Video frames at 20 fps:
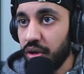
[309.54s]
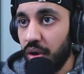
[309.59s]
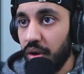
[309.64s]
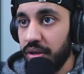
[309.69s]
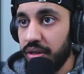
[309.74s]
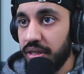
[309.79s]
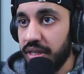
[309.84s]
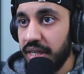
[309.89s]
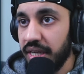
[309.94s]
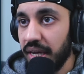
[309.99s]

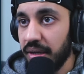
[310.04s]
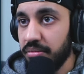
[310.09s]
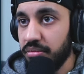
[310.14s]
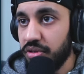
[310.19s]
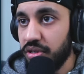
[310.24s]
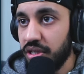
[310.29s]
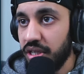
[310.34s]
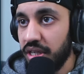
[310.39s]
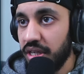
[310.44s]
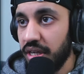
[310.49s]
on
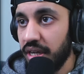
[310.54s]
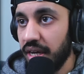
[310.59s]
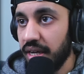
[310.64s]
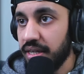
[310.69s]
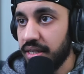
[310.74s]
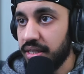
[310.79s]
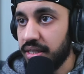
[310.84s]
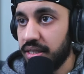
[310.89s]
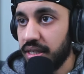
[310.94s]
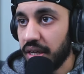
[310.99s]
DMZ
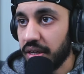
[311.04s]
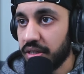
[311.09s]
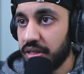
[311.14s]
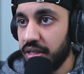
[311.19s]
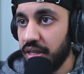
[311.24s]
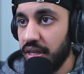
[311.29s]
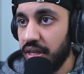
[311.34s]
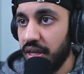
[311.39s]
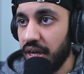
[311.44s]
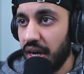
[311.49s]
is
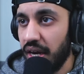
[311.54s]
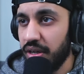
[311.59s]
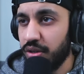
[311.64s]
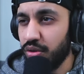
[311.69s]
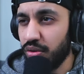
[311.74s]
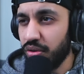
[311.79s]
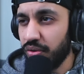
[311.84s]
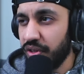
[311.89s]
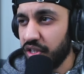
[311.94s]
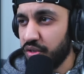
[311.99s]
60 here. I
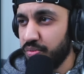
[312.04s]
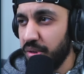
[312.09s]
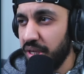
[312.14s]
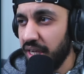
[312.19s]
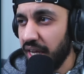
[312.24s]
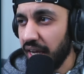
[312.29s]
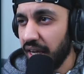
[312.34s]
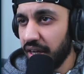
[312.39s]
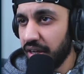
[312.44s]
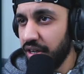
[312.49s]
don't know if this has
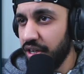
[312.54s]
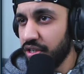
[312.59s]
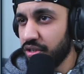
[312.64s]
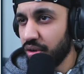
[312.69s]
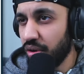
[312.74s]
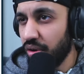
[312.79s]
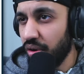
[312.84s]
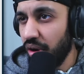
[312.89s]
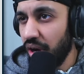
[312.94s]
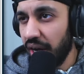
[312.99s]
been increased
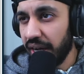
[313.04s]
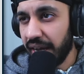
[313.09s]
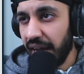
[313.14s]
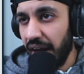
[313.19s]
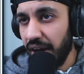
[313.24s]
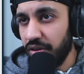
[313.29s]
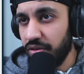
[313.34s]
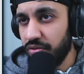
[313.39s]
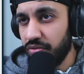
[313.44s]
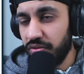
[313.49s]
or not. I
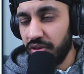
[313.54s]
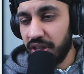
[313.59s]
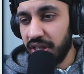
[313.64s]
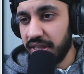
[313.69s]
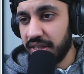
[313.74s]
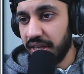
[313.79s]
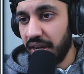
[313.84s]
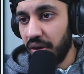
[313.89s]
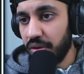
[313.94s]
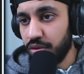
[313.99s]
can't really
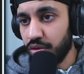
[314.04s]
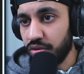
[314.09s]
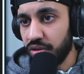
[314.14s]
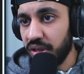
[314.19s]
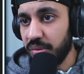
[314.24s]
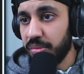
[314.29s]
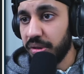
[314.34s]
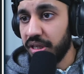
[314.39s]
tell. Don't really